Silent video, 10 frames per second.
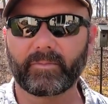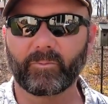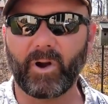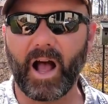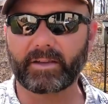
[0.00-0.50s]

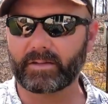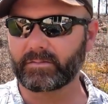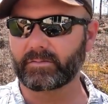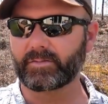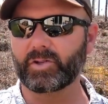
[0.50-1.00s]
Rot.
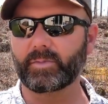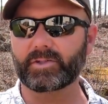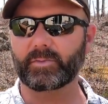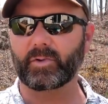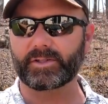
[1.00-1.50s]
Too
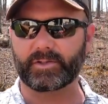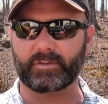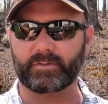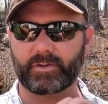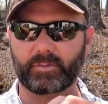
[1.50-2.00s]
much
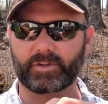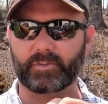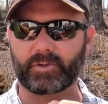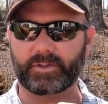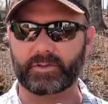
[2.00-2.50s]
moisture. Too much
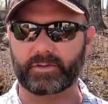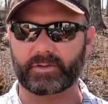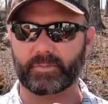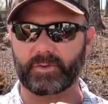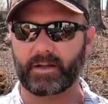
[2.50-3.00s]
moisture
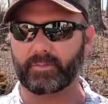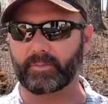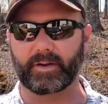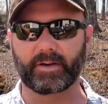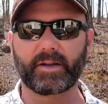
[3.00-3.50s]
is the
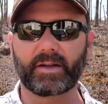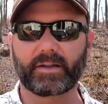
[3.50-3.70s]
problem here.